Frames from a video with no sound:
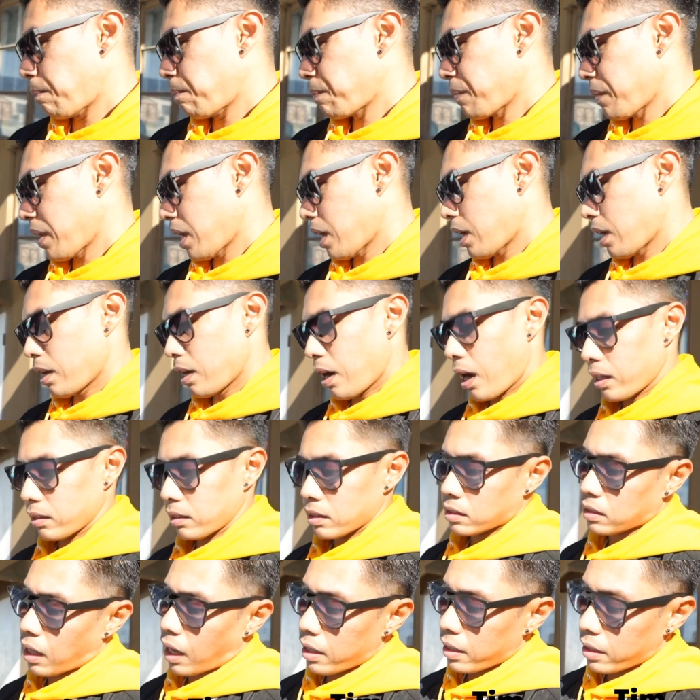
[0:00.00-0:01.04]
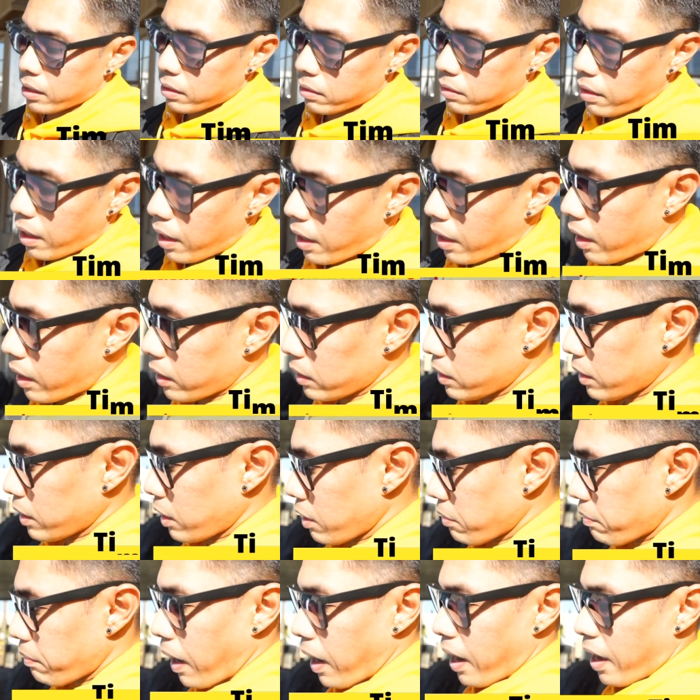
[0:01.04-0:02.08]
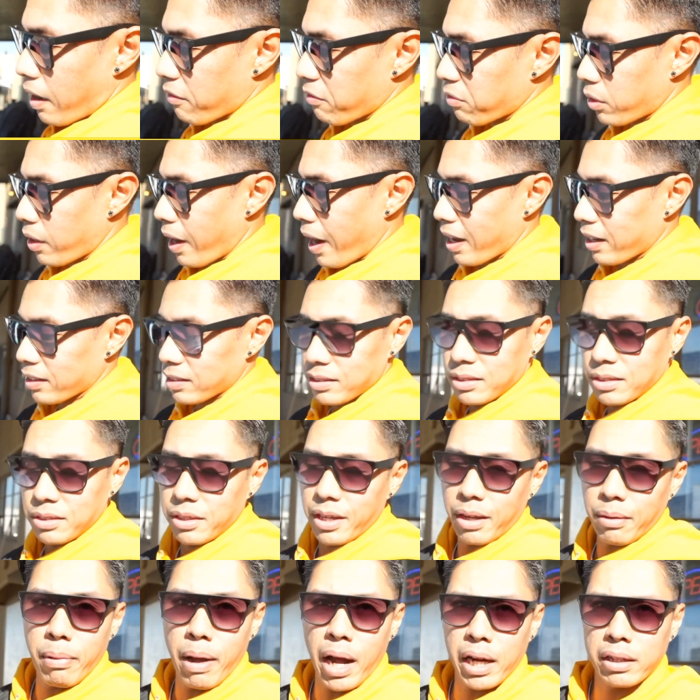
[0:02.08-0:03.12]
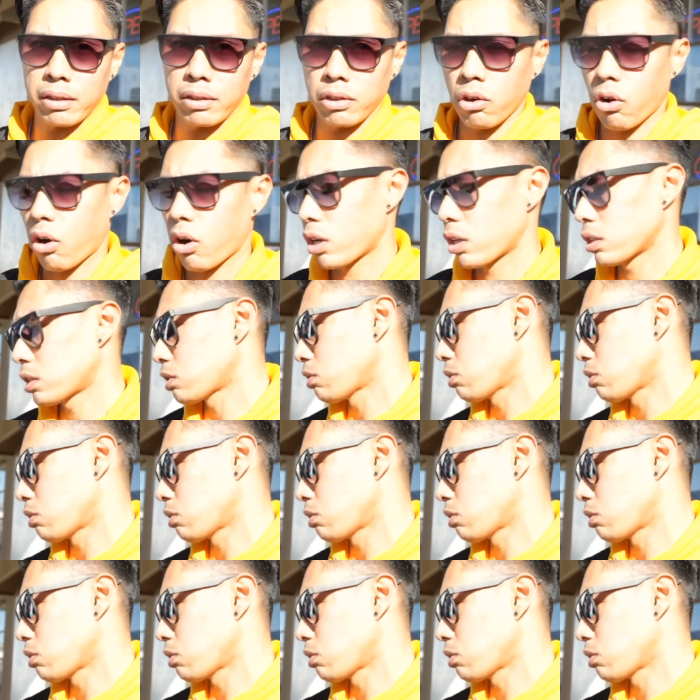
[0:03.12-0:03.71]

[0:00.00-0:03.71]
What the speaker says: And I decided that if I ever had to get back into cars,